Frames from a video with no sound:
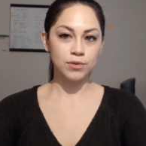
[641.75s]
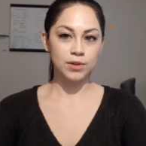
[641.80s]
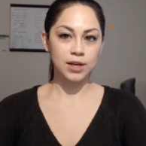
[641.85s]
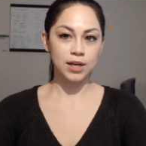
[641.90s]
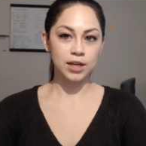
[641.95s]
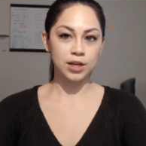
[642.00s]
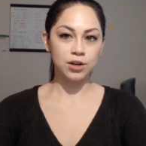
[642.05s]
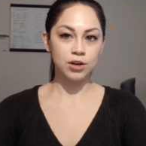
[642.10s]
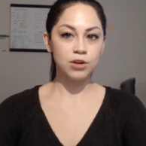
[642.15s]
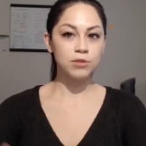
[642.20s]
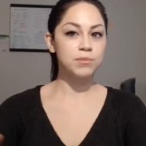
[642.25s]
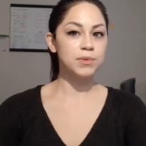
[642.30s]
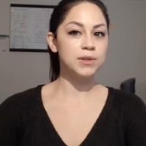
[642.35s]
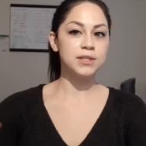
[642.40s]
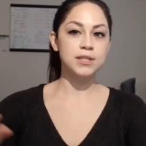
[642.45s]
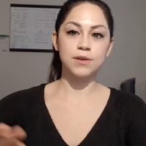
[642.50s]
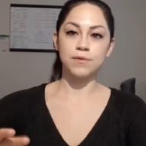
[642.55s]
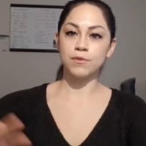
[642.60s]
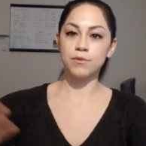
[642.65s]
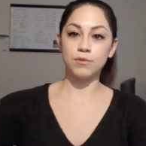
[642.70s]
It could be
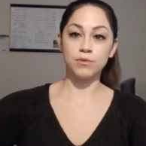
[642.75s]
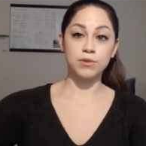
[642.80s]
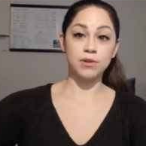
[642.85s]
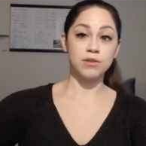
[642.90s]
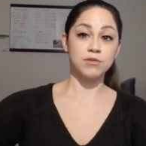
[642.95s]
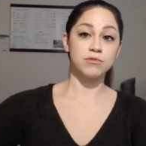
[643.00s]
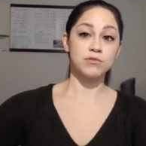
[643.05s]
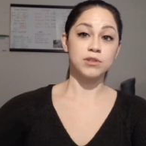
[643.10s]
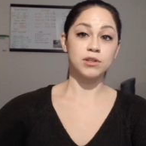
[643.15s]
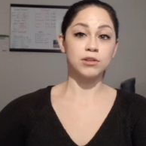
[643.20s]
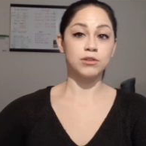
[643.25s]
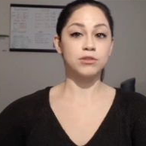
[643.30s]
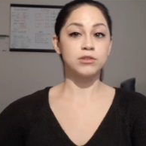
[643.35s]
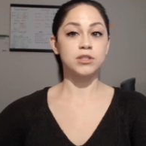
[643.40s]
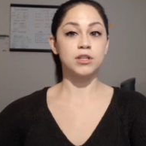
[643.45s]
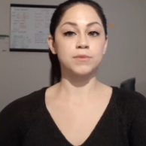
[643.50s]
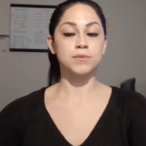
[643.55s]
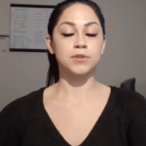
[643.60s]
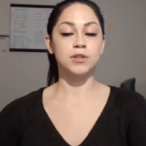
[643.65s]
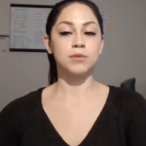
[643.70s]
different with other
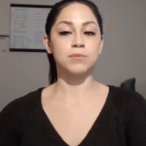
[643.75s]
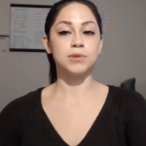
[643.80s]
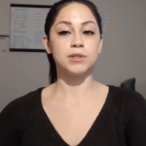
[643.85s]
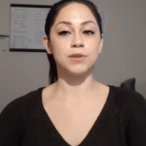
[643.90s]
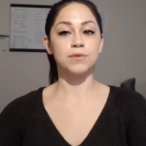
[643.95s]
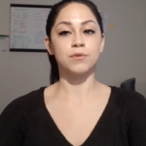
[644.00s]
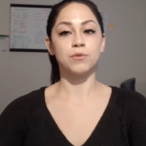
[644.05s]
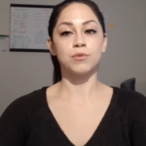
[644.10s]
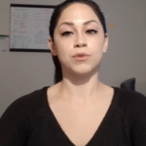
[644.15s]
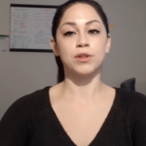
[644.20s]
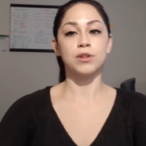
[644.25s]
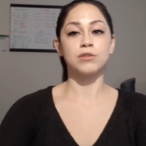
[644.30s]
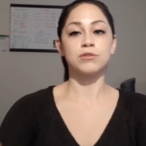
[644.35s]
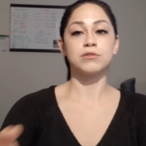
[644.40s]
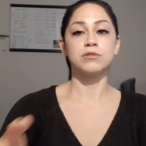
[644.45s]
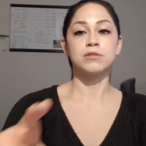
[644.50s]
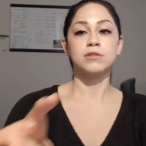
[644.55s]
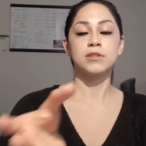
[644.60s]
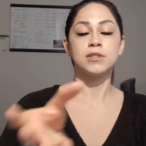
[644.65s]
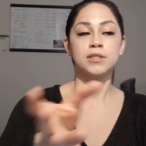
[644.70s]
dealerships, could be different with other
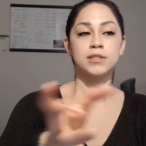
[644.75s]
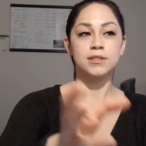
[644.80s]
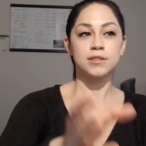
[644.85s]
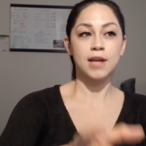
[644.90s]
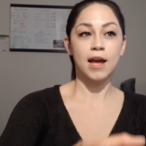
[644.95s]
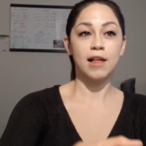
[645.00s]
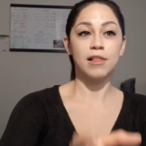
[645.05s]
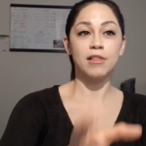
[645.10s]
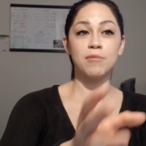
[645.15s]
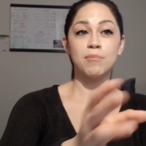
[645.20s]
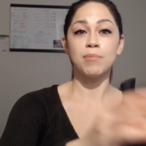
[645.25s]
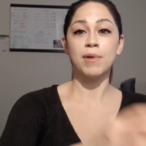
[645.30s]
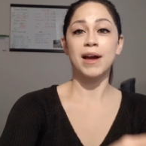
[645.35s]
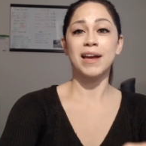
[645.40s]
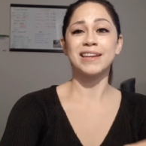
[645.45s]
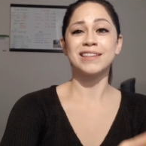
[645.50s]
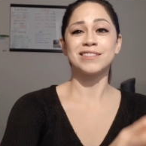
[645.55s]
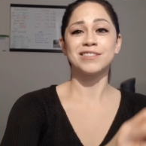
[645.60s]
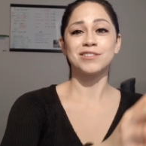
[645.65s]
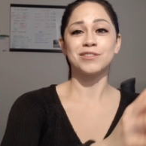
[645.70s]
style of
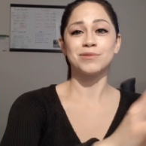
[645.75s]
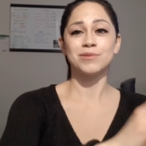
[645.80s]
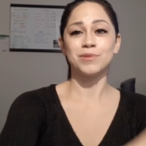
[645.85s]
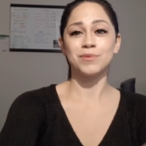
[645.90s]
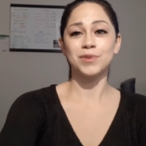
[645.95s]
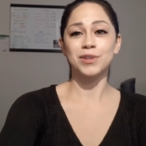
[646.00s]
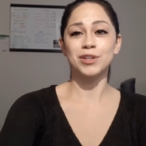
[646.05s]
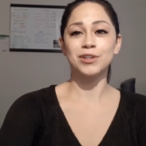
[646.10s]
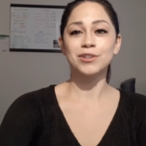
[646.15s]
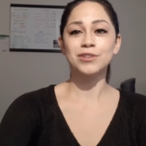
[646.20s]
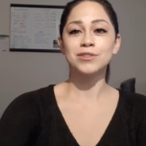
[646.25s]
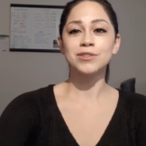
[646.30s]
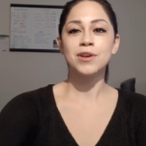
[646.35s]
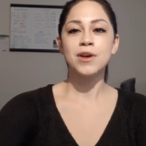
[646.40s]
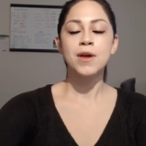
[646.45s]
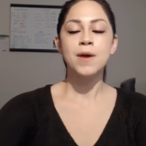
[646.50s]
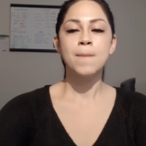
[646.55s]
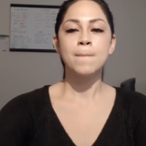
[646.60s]
bikes in terms of years.